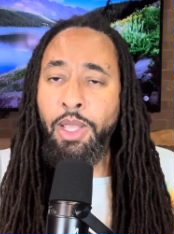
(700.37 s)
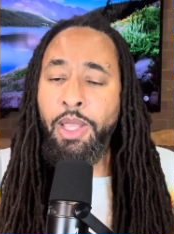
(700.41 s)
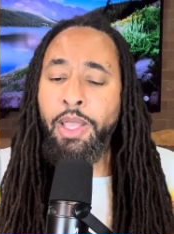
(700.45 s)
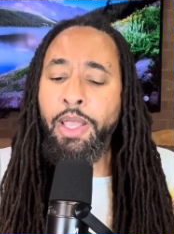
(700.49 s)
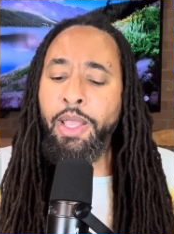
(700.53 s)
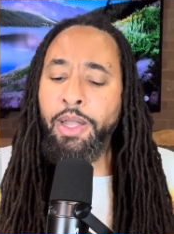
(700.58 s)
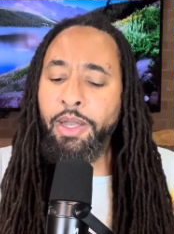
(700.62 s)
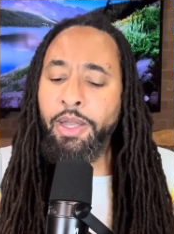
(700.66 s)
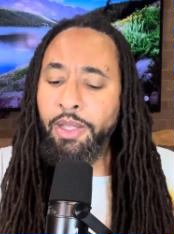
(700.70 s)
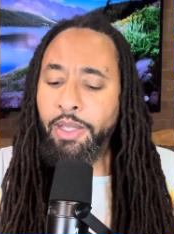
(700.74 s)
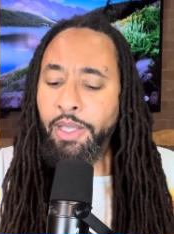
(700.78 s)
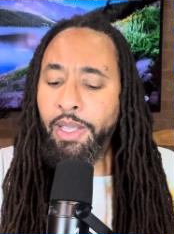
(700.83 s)

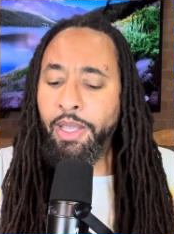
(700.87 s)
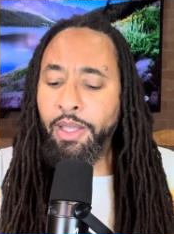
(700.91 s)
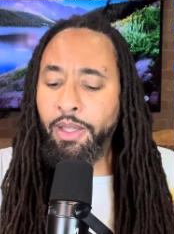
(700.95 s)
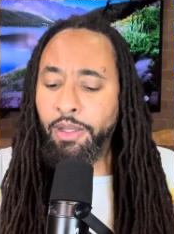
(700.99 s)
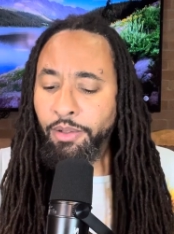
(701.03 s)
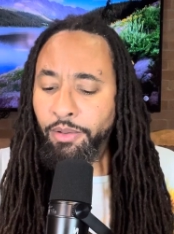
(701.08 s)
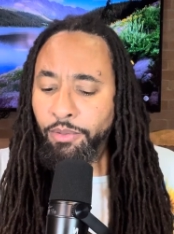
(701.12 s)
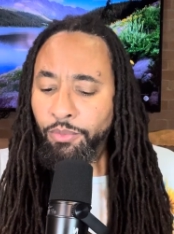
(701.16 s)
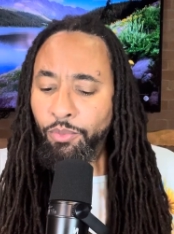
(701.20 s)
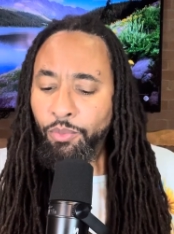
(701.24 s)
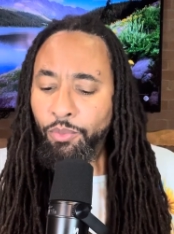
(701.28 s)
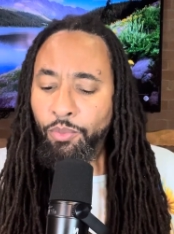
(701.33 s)
And
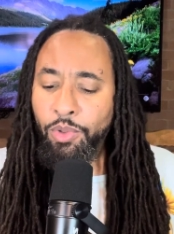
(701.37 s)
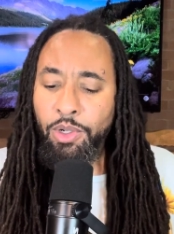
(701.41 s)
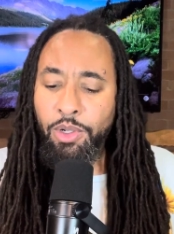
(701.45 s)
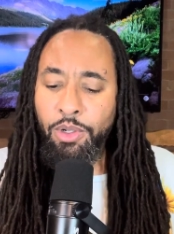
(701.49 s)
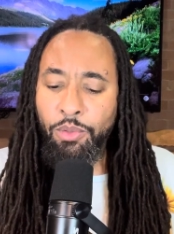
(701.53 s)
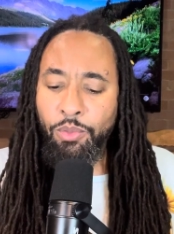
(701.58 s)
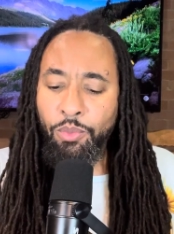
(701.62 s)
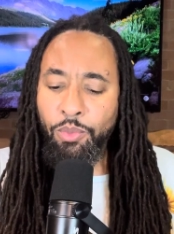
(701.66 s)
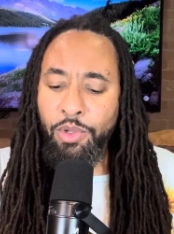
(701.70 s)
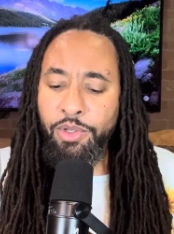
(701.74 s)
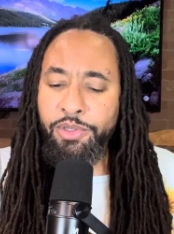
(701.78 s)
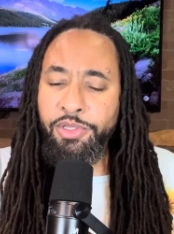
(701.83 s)
again, we're,
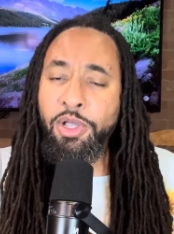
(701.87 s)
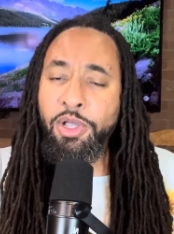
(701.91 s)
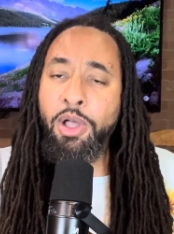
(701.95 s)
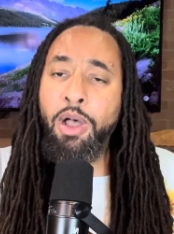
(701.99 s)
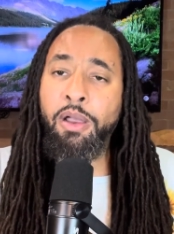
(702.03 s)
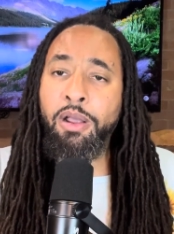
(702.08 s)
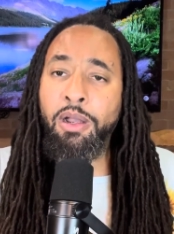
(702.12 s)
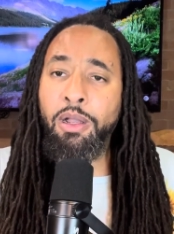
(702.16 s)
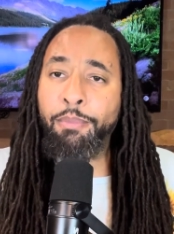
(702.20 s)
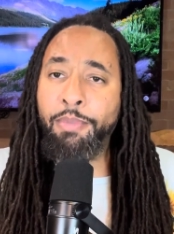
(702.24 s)
we're talking